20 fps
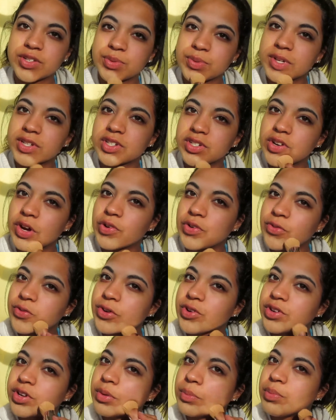switched
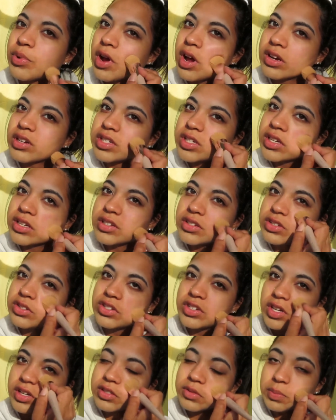over to brushes
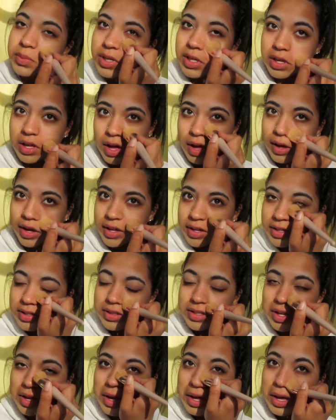just
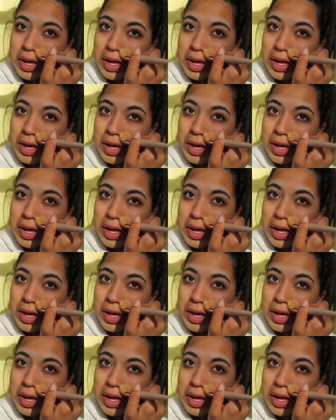because